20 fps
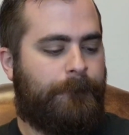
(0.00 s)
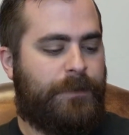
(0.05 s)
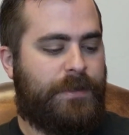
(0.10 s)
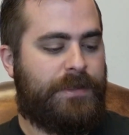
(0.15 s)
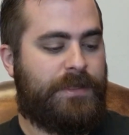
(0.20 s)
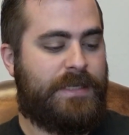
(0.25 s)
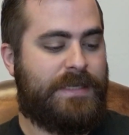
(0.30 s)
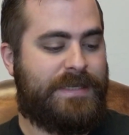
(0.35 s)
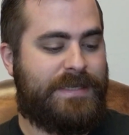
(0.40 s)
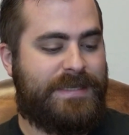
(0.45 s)

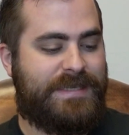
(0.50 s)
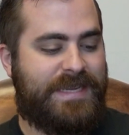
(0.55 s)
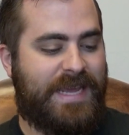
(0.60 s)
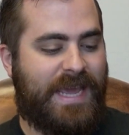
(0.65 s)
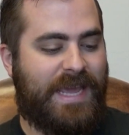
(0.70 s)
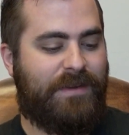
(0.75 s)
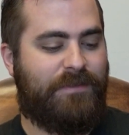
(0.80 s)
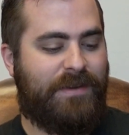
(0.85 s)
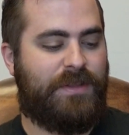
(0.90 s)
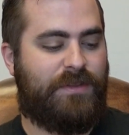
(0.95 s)
This is
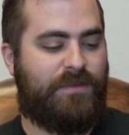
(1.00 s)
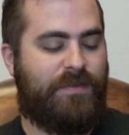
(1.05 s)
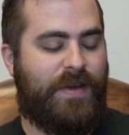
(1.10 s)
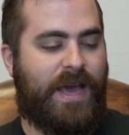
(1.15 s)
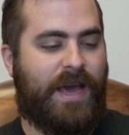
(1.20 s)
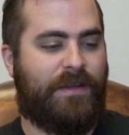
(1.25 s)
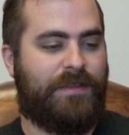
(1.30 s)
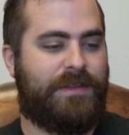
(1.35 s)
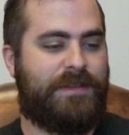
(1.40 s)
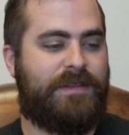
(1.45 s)
David's
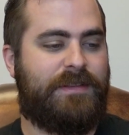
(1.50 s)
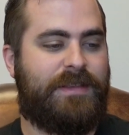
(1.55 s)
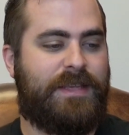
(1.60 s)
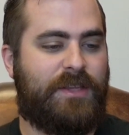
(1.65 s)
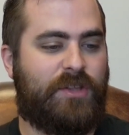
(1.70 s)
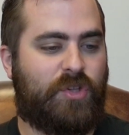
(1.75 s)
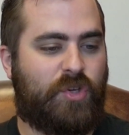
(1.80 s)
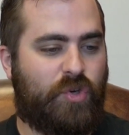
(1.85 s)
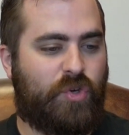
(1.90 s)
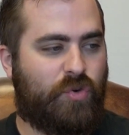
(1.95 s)
vow. This is
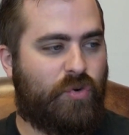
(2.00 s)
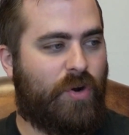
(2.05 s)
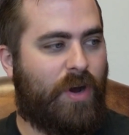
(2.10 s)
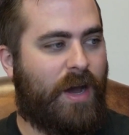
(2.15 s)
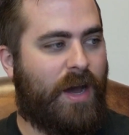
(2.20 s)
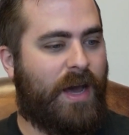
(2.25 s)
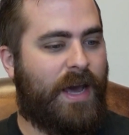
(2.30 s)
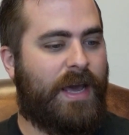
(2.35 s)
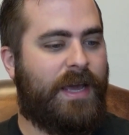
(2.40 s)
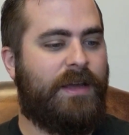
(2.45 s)
his
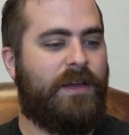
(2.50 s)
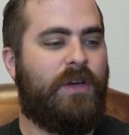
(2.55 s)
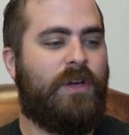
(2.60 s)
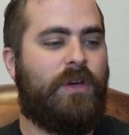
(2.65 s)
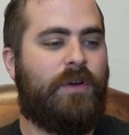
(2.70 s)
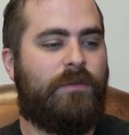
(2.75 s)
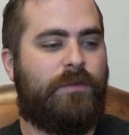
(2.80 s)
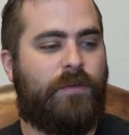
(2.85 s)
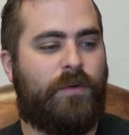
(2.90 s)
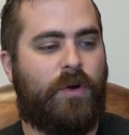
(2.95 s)
cry
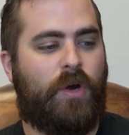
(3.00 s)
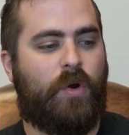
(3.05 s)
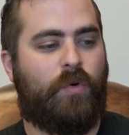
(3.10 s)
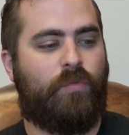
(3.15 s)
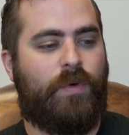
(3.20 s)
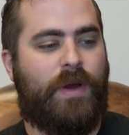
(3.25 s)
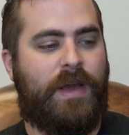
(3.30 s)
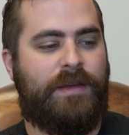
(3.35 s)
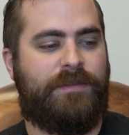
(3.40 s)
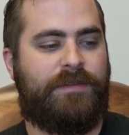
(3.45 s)
for a
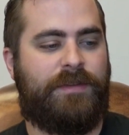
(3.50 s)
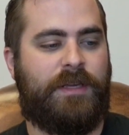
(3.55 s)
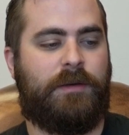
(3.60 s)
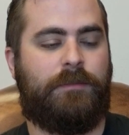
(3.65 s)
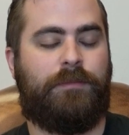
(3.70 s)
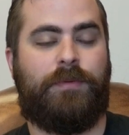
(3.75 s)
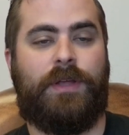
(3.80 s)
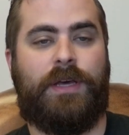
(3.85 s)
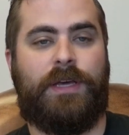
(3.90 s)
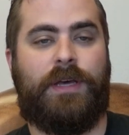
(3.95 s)

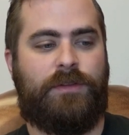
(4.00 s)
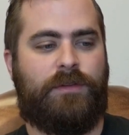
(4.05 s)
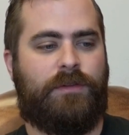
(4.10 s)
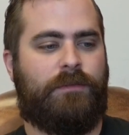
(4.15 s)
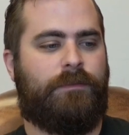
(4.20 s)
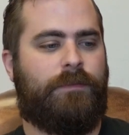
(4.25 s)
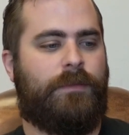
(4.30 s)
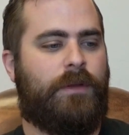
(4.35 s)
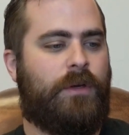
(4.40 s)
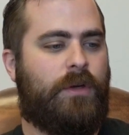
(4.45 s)
resting place
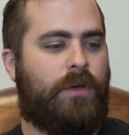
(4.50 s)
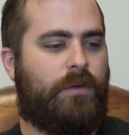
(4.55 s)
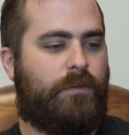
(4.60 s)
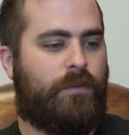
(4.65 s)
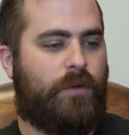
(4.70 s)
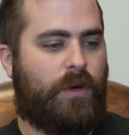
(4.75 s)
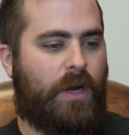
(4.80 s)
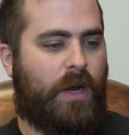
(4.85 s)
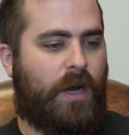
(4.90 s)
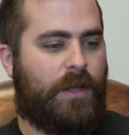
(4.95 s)

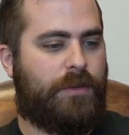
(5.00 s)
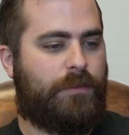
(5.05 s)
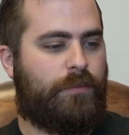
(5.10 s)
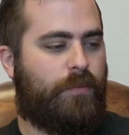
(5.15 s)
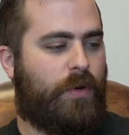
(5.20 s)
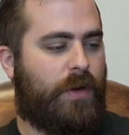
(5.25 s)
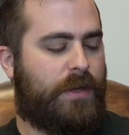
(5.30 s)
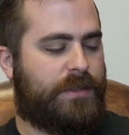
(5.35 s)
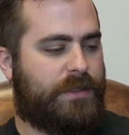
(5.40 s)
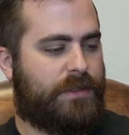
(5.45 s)
for God's
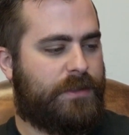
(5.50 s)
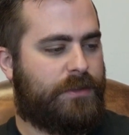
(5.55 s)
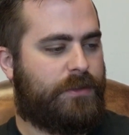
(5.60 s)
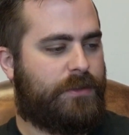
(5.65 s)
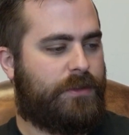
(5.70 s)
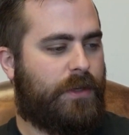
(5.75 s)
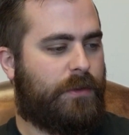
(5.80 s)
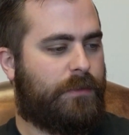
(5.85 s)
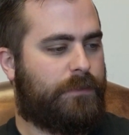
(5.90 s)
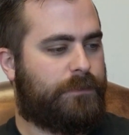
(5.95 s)
presence.
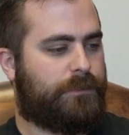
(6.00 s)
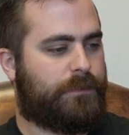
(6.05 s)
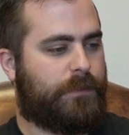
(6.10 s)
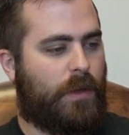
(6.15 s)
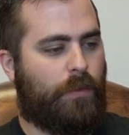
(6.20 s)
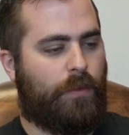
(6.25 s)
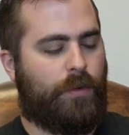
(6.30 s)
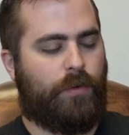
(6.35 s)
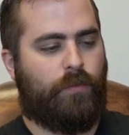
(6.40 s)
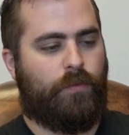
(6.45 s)
So
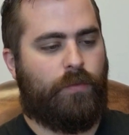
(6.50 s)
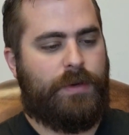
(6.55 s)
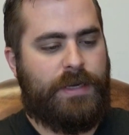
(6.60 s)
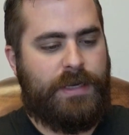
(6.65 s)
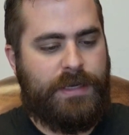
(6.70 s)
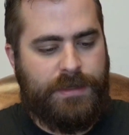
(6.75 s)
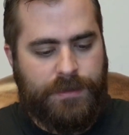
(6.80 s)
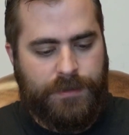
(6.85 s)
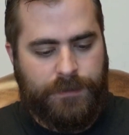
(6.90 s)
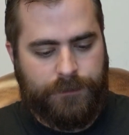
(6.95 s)
I want to
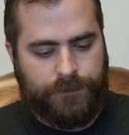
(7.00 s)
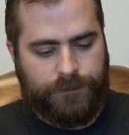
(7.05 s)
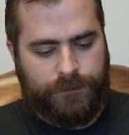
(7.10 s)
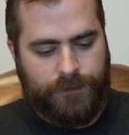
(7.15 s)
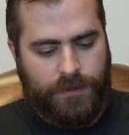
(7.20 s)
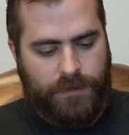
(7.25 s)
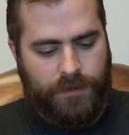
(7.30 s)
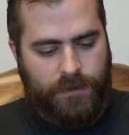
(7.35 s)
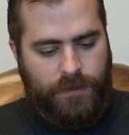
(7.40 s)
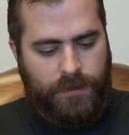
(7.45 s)
read
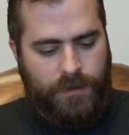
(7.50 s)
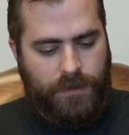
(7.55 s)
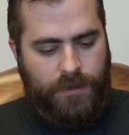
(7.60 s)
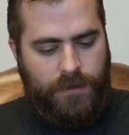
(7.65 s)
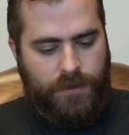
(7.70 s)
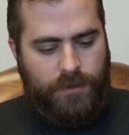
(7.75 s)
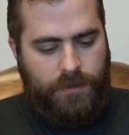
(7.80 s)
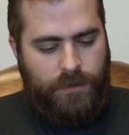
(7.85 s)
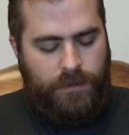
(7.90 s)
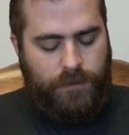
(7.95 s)

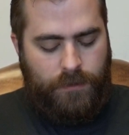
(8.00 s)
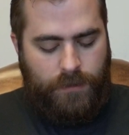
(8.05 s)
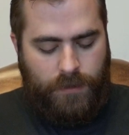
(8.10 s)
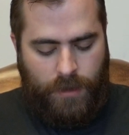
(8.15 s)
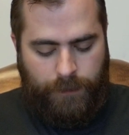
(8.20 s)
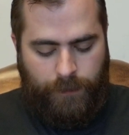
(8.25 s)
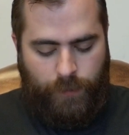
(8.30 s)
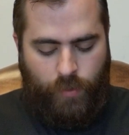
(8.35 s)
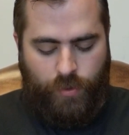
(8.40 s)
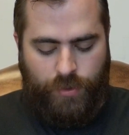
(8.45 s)

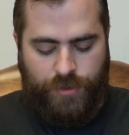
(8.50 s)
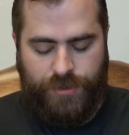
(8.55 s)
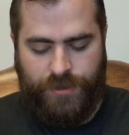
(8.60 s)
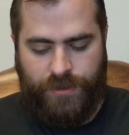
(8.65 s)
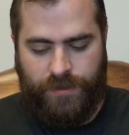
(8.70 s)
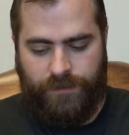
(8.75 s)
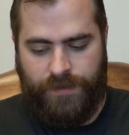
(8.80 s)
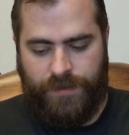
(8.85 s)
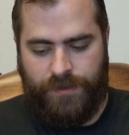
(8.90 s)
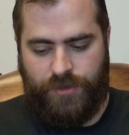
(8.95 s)
a
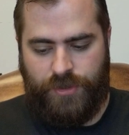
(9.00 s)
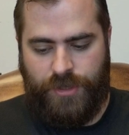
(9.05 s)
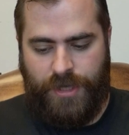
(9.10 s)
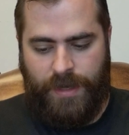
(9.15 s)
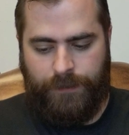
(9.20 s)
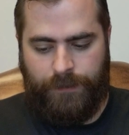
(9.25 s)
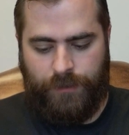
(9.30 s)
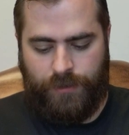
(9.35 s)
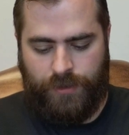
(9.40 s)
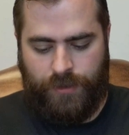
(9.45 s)
portion of this
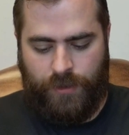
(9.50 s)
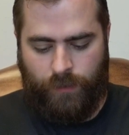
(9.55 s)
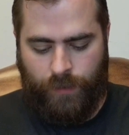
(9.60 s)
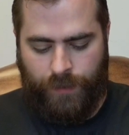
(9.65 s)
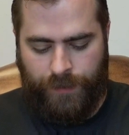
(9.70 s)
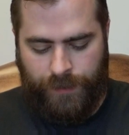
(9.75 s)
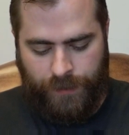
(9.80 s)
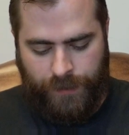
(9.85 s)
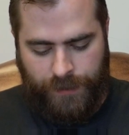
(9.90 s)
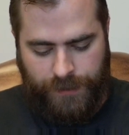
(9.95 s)
chapter, Psalm
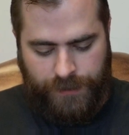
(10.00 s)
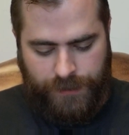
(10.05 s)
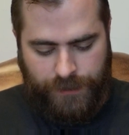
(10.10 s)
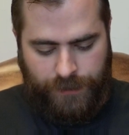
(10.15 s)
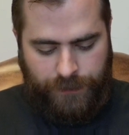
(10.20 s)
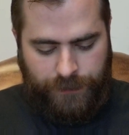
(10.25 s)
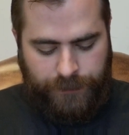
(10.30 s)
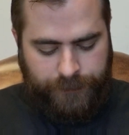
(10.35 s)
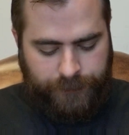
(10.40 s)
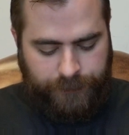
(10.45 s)

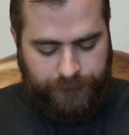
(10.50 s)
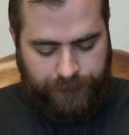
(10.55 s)
132. It